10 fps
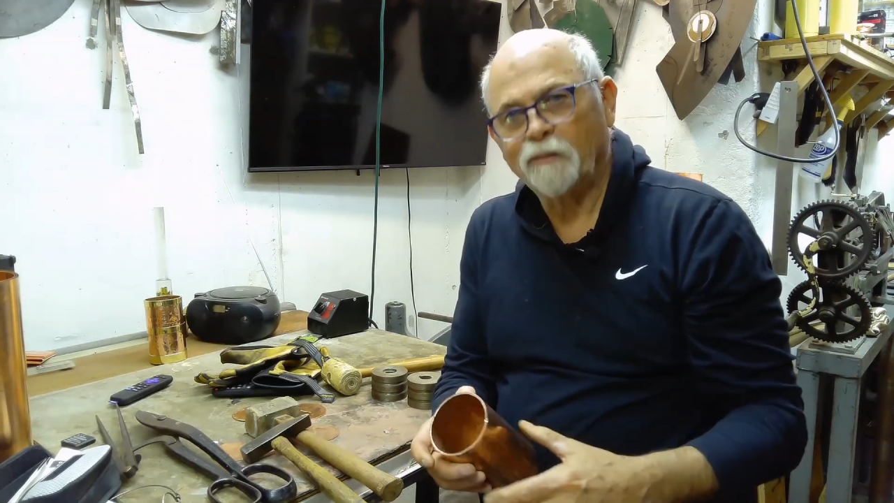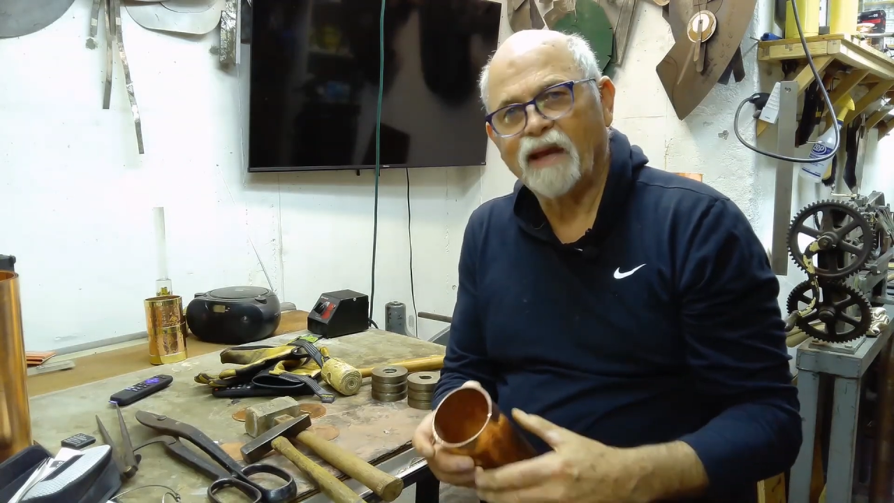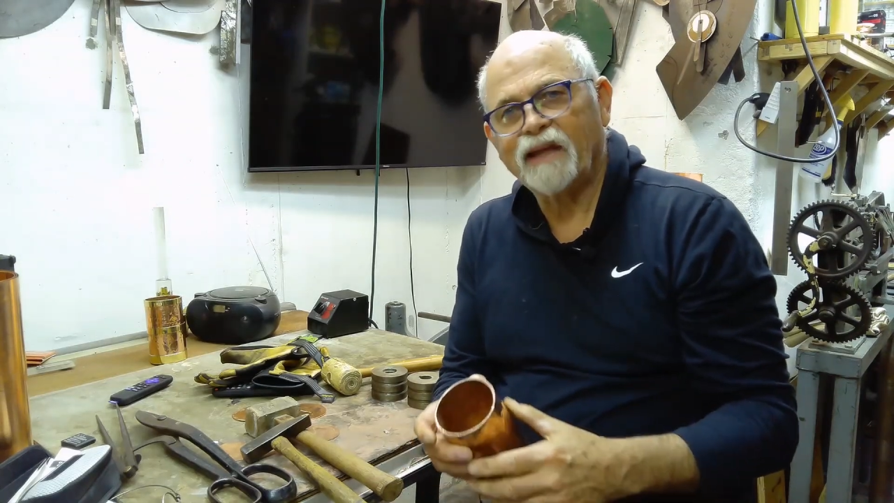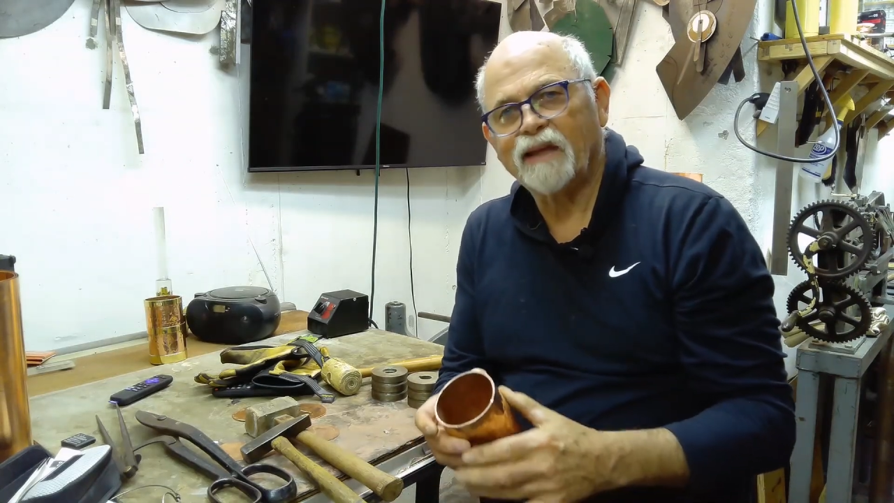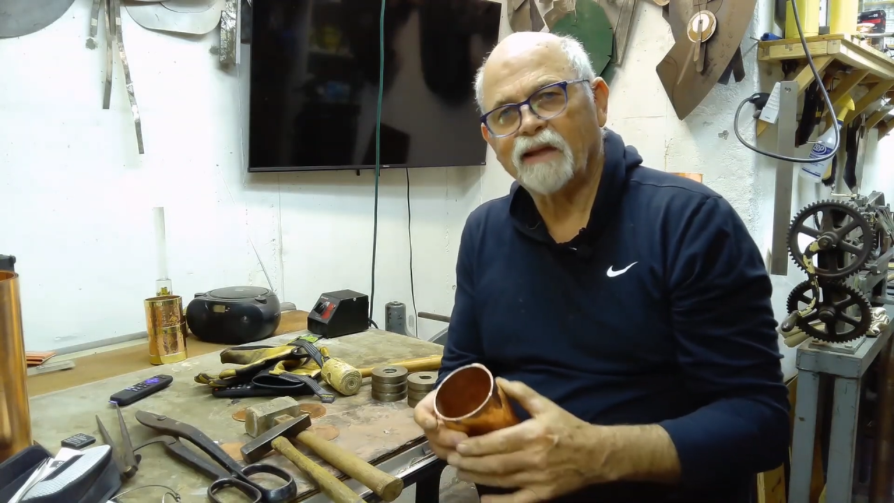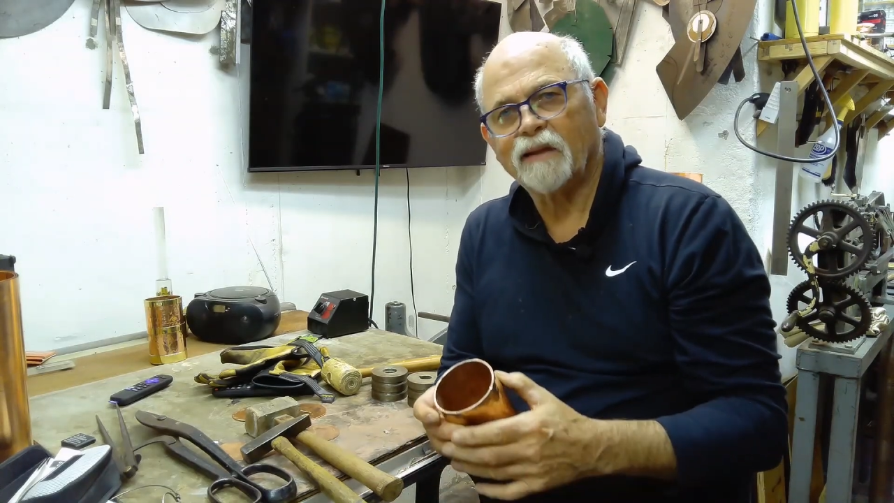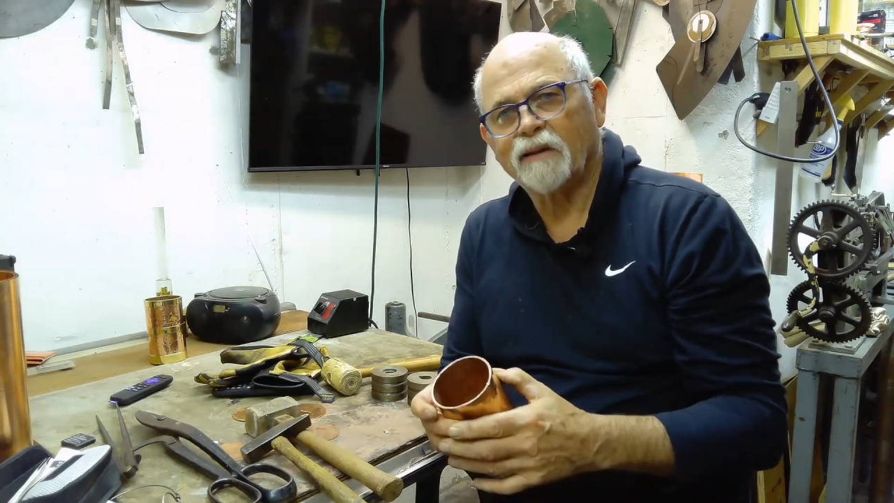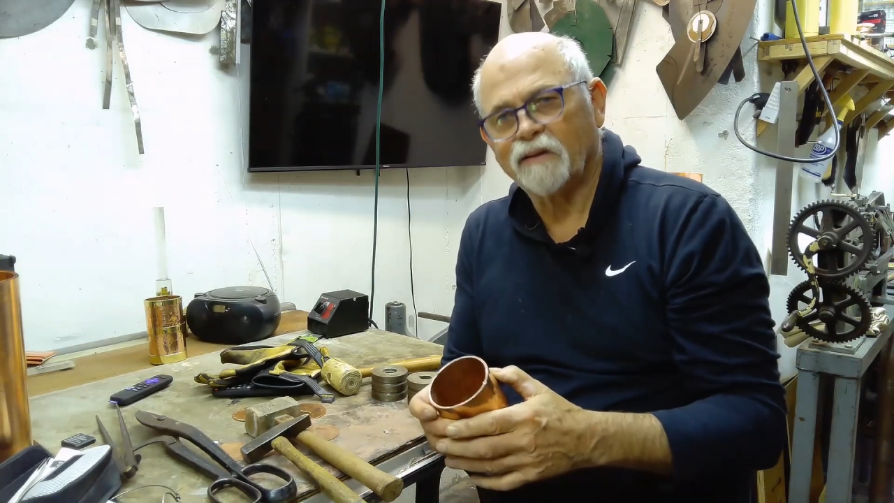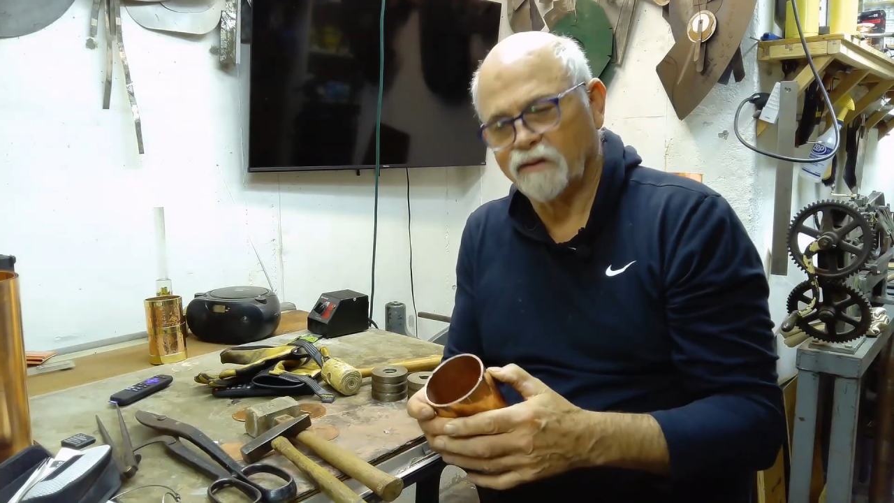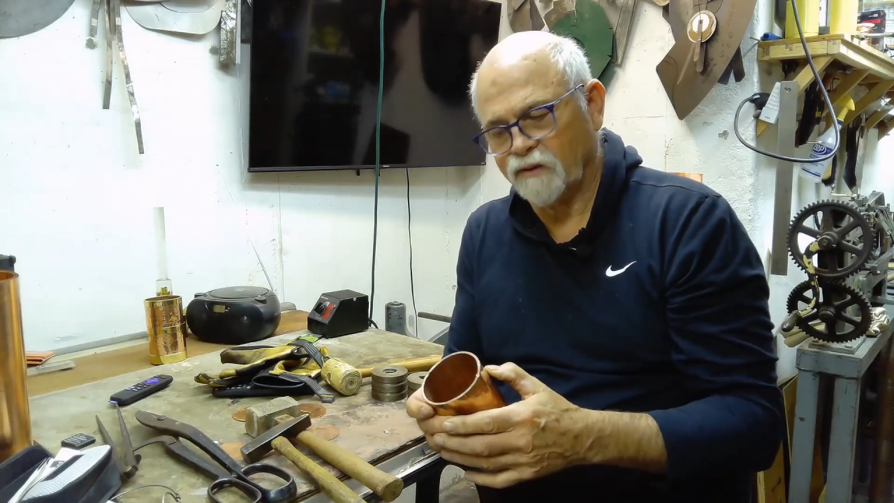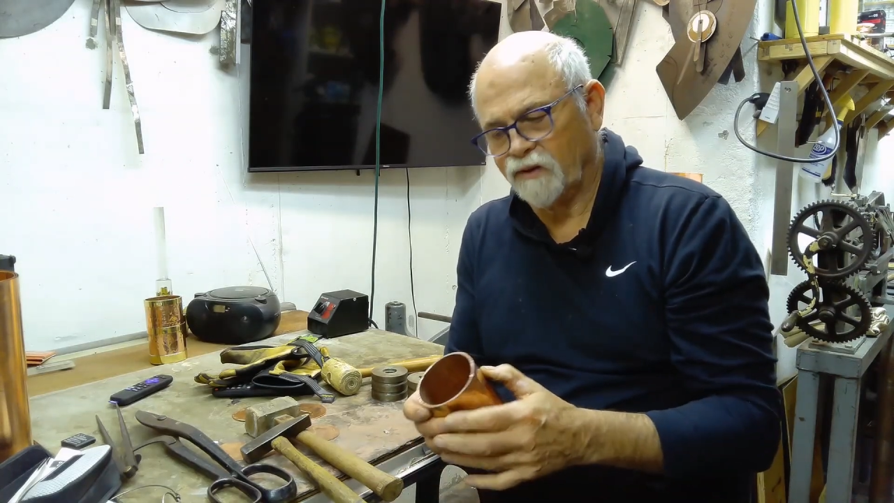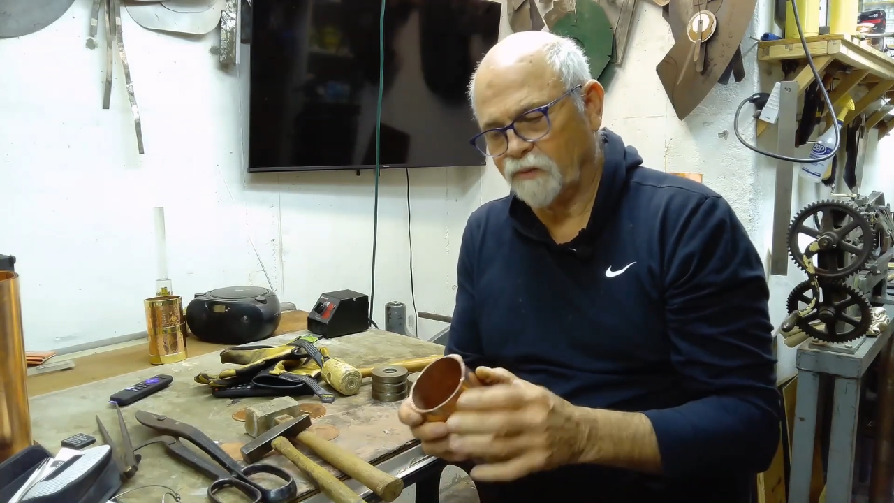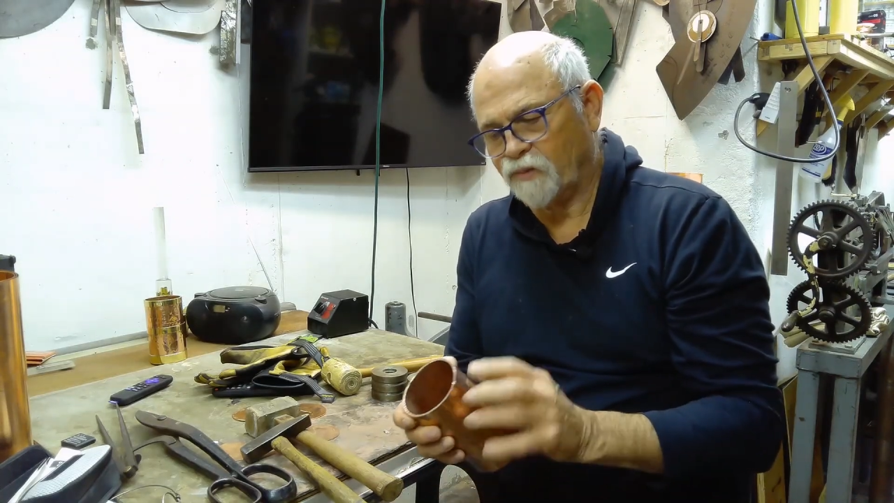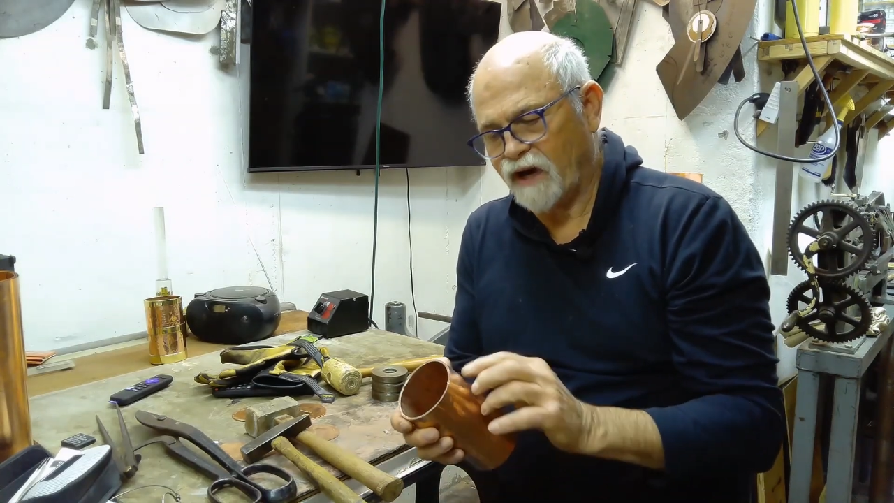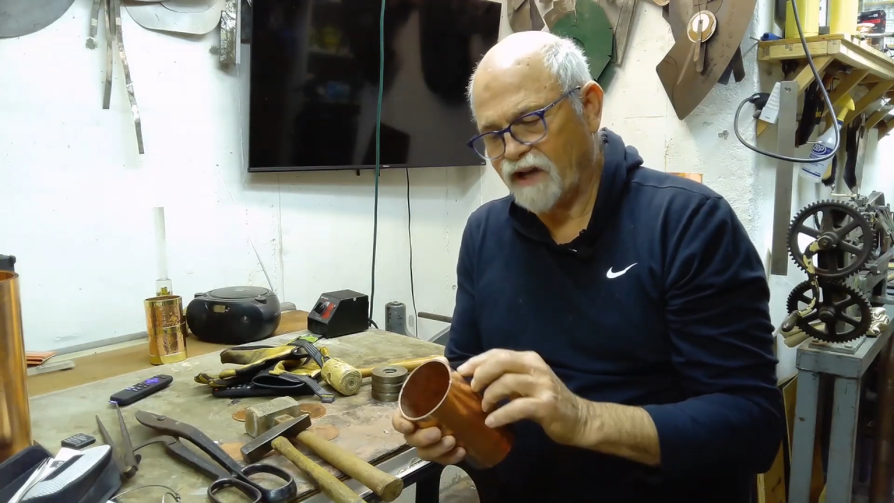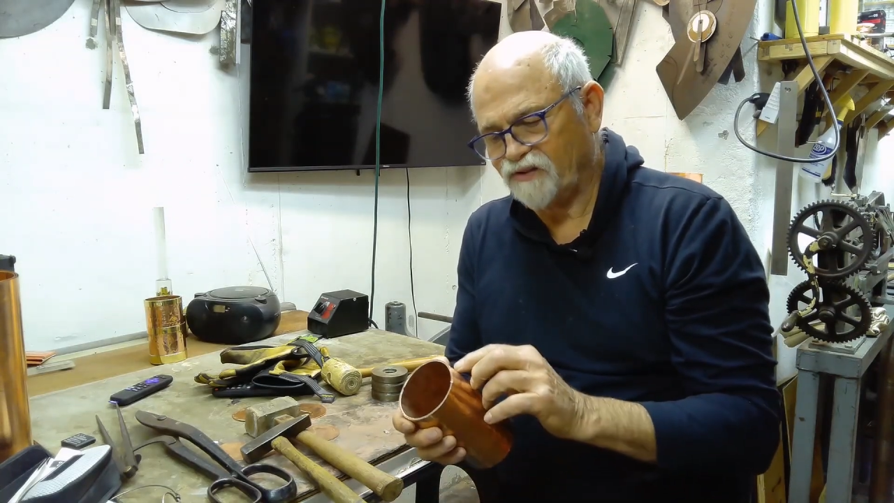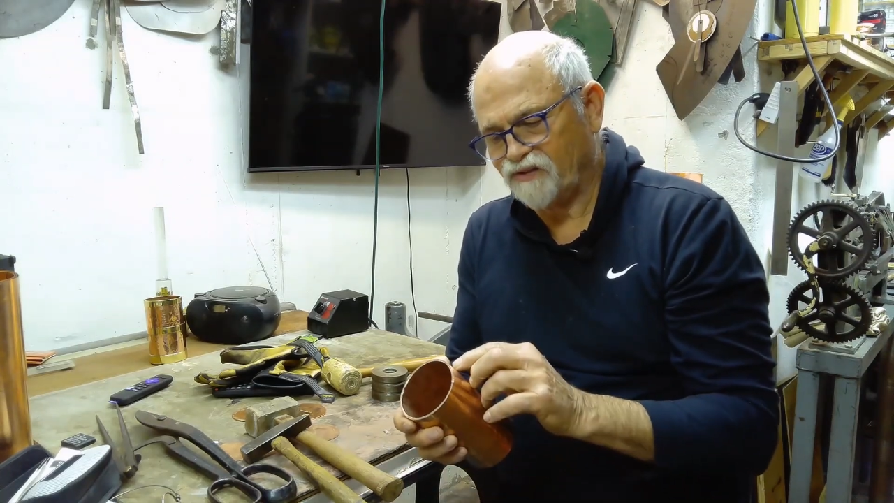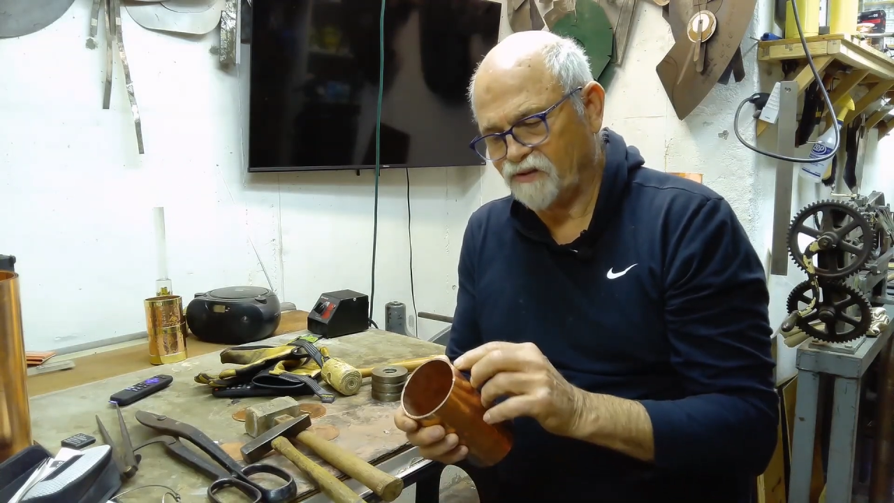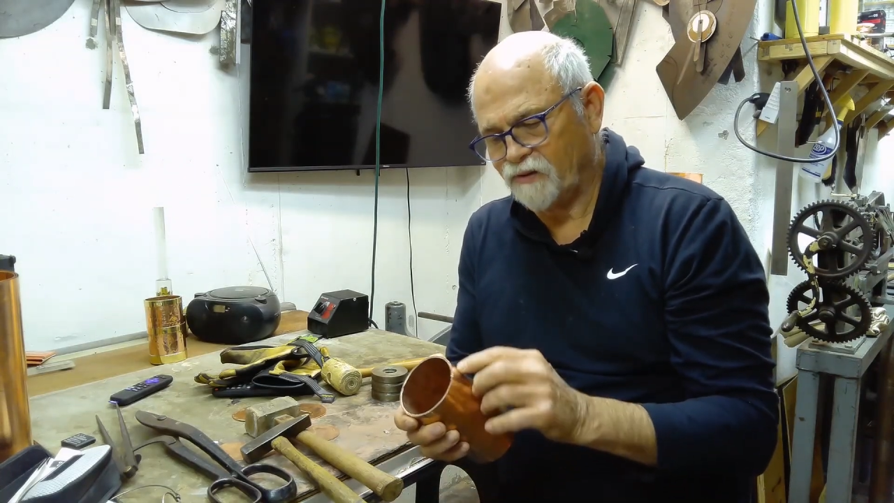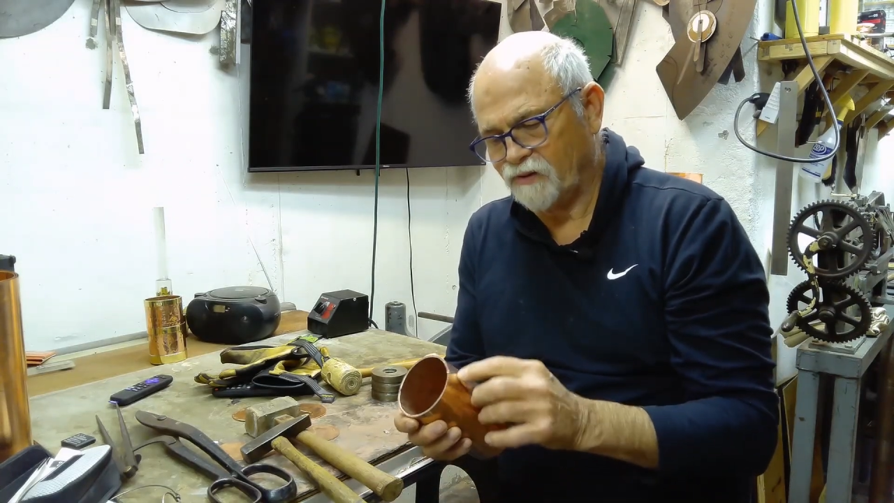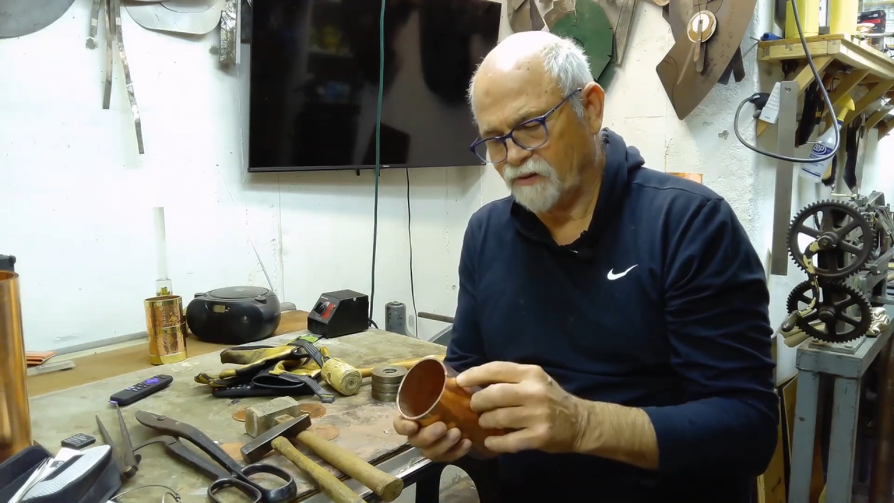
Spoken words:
making the brass